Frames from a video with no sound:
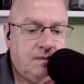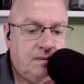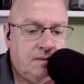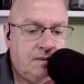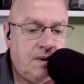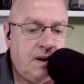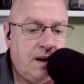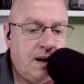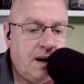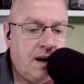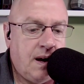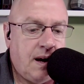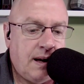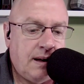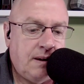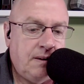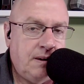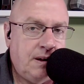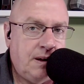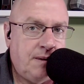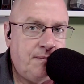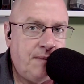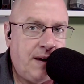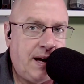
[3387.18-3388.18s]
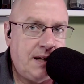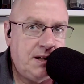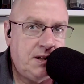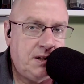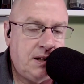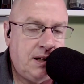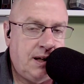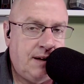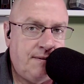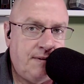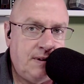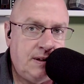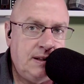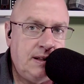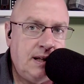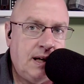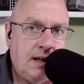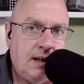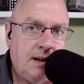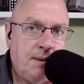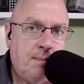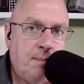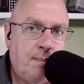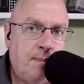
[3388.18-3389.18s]
yeah i couldn't imagine having done
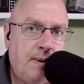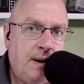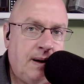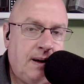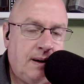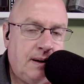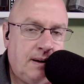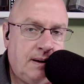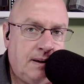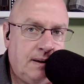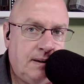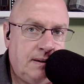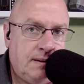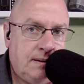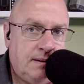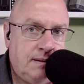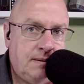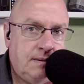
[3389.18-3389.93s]
a uh